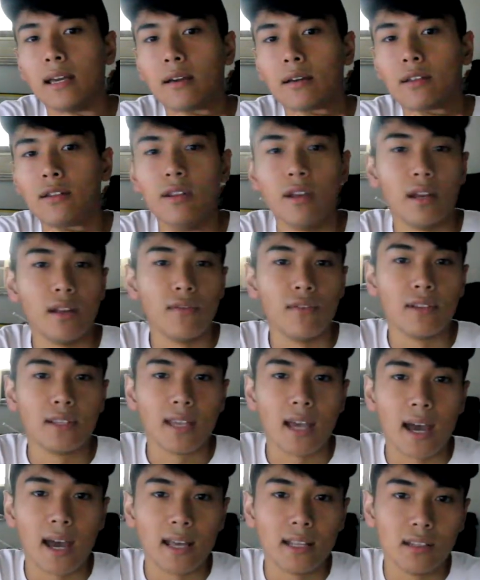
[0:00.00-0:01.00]
none of us
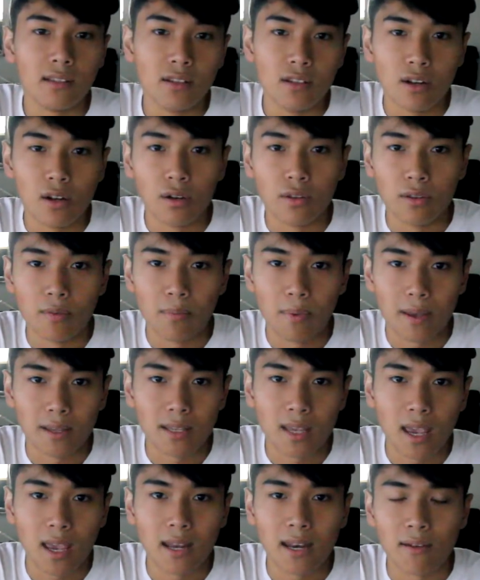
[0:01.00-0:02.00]
had, the
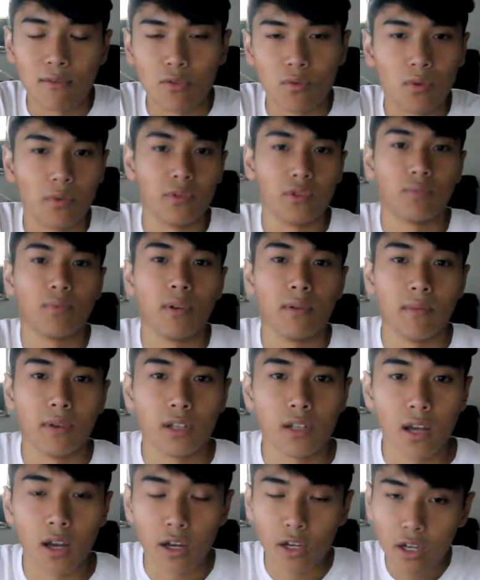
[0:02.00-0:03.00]
best hand. Everyone's pretty
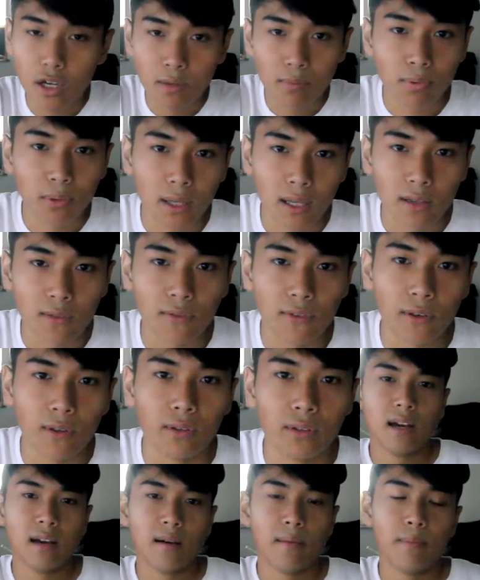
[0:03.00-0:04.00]
much a good playing
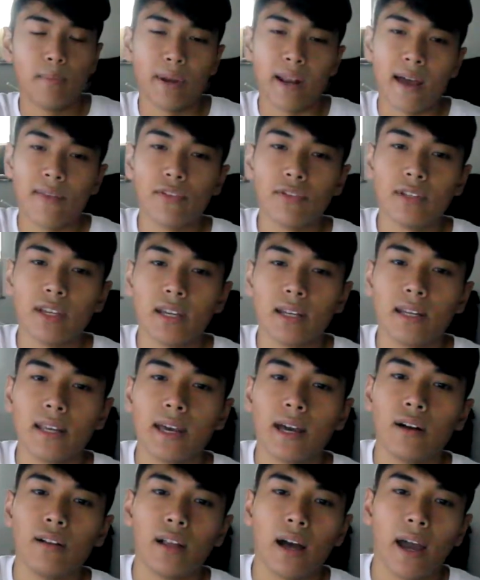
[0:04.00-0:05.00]
field. But after taking
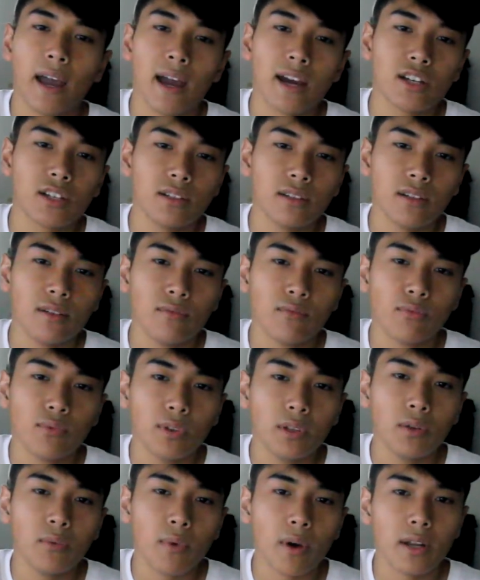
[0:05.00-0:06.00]
the L, I actually
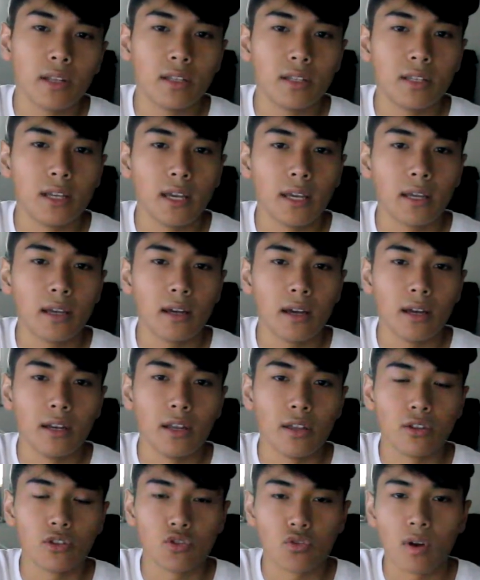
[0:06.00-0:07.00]
really wanted to take
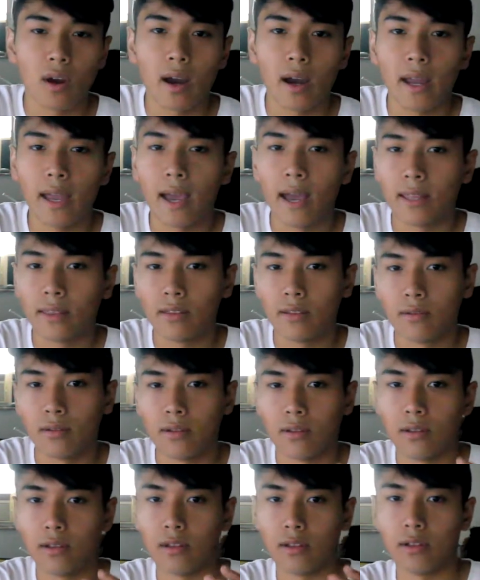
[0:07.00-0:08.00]
another try at
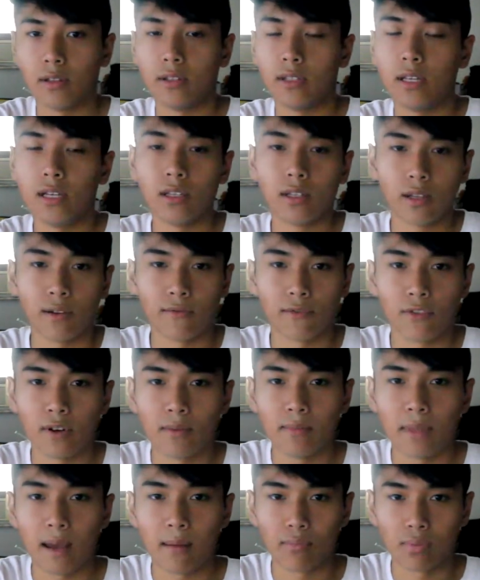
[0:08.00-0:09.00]
the Adidas
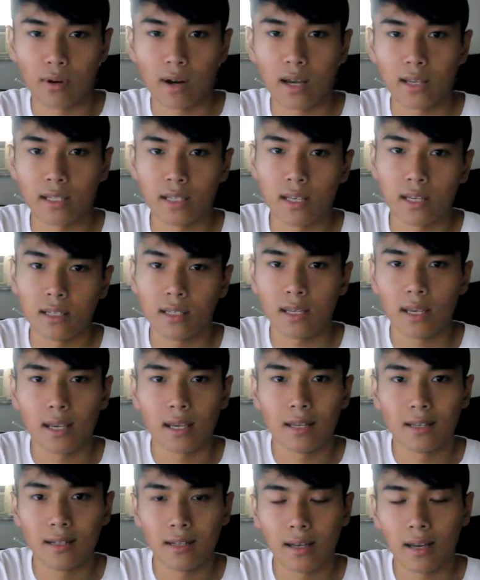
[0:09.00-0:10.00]
Confirmed that process.
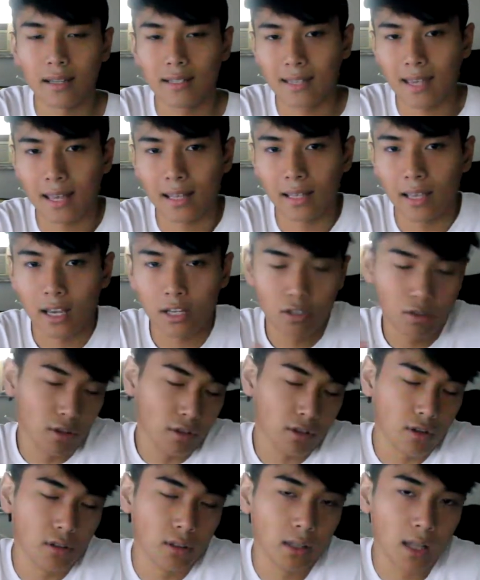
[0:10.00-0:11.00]
And sadly, I
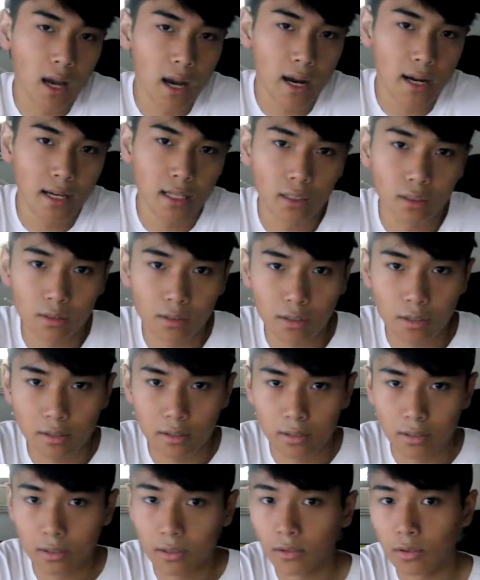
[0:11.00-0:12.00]
looked online, I looked
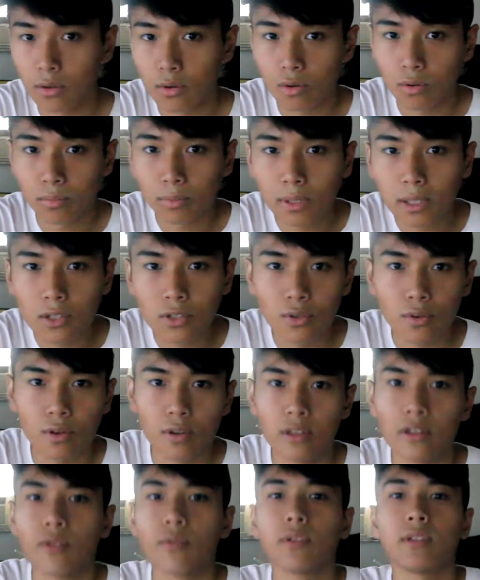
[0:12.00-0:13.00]
on the Google Play Store,
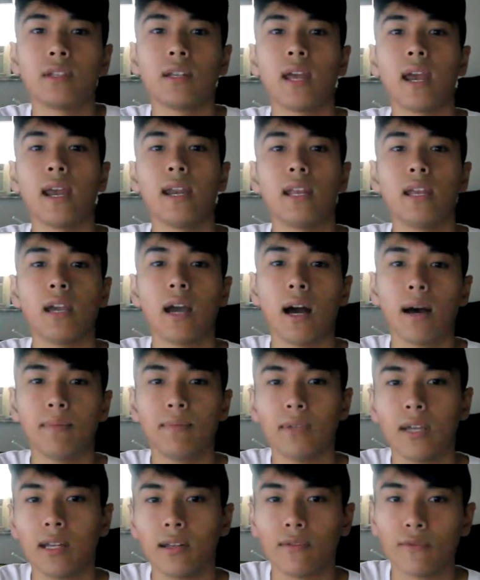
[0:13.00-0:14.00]
and there wasn't any
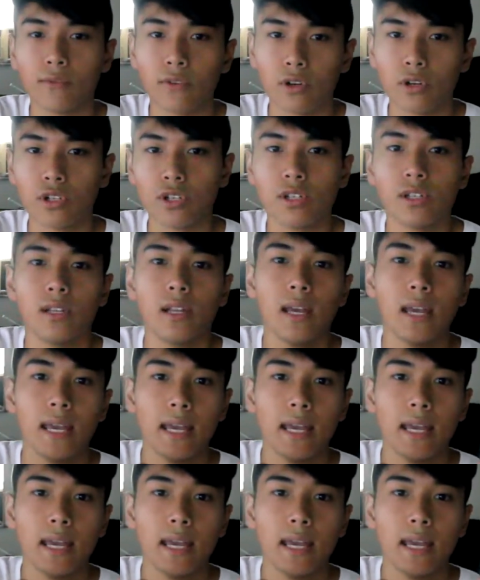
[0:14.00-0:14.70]
updated version